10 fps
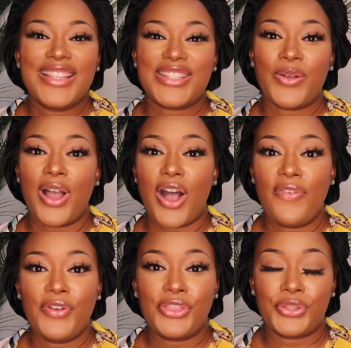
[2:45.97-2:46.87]
So I
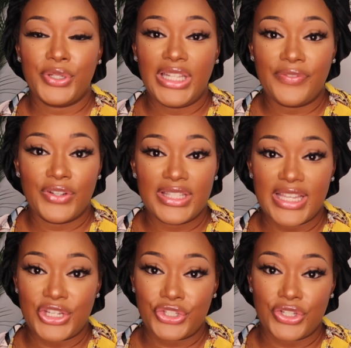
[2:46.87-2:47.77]
offer 3 different
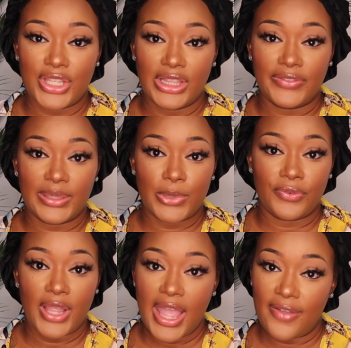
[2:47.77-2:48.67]
textures in the flip
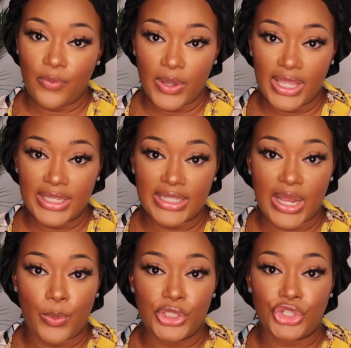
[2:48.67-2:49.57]
over half wigs, and
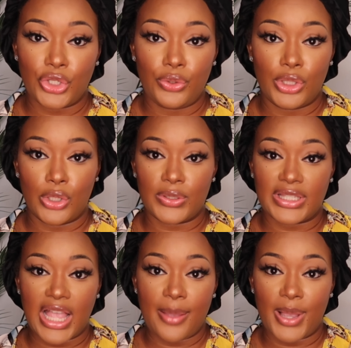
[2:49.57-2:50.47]
I want to show you those
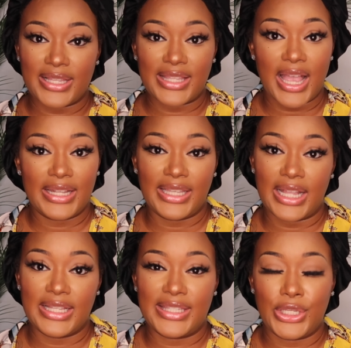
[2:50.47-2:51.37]
side by side and
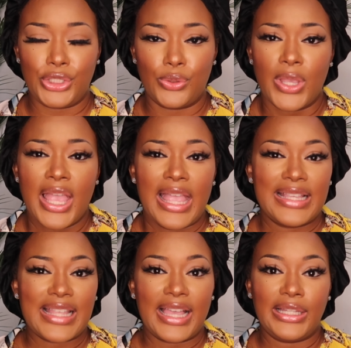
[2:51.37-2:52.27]
kind of tell you
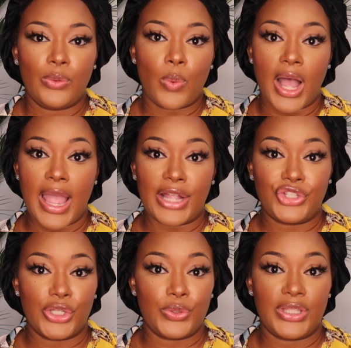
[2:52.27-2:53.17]
exactly why I
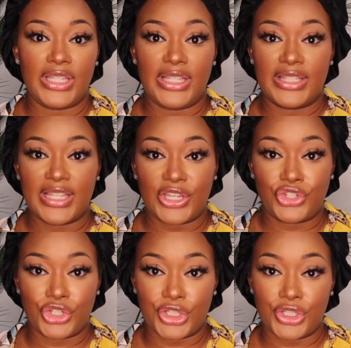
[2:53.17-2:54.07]
chose these
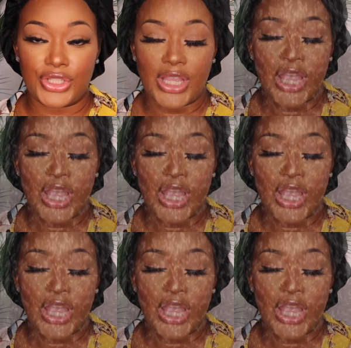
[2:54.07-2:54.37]
textures.